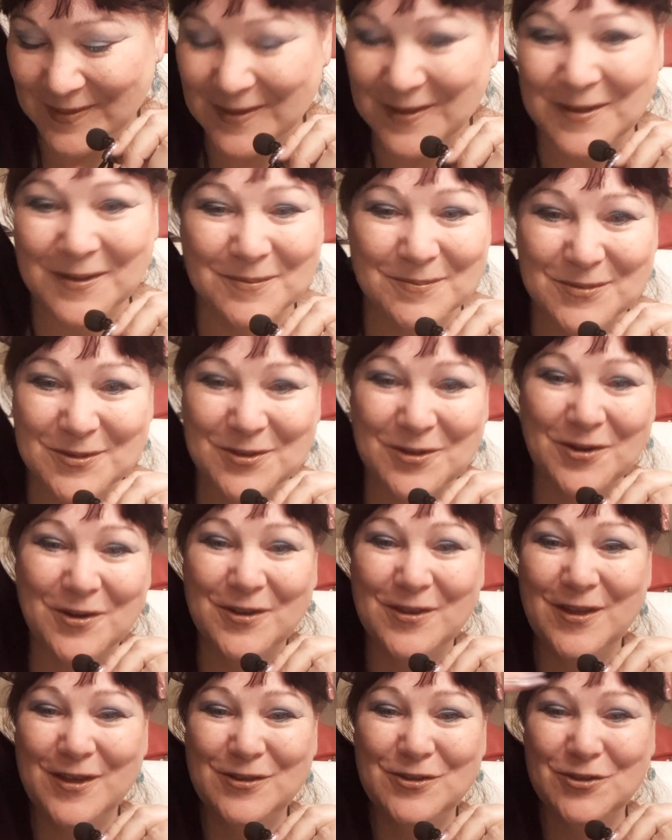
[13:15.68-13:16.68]
Oh, I'm
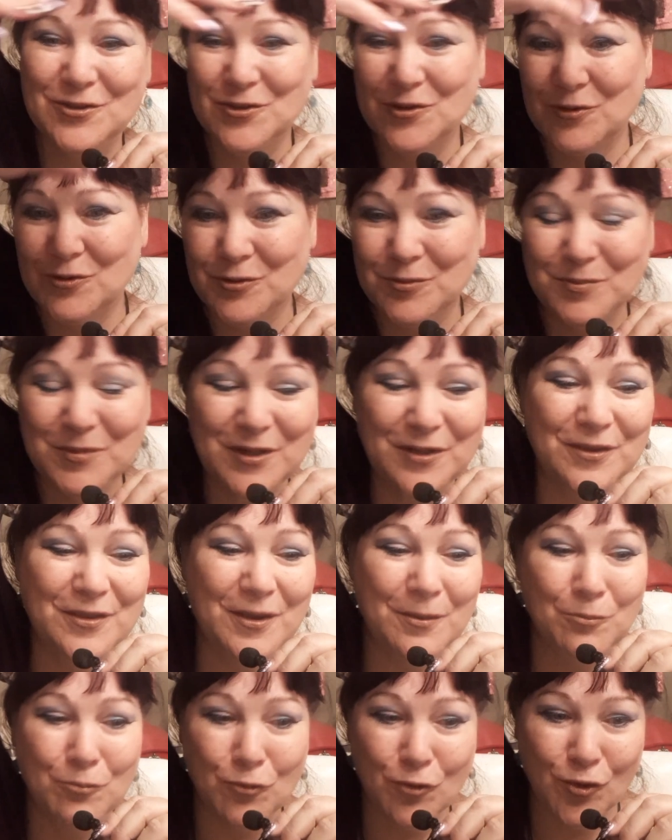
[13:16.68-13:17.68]
sorry, they just showed me
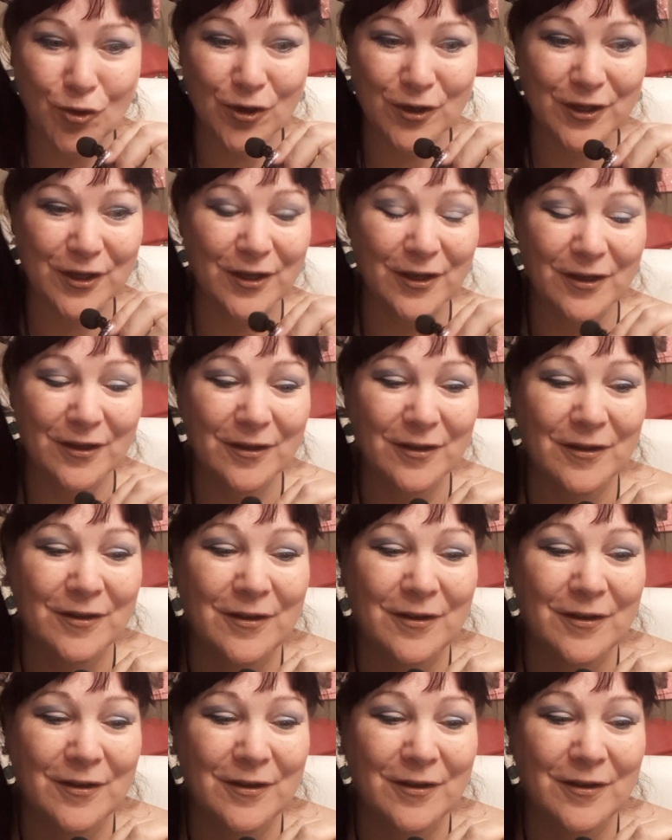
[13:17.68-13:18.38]
them walking.